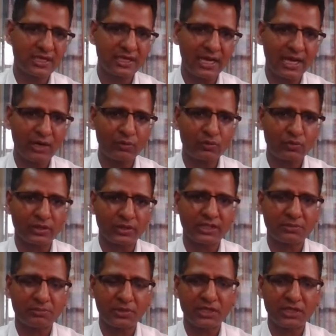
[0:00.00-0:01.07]
and how to
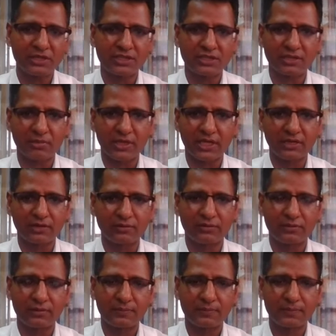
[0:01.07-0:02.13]
get predetermined goal.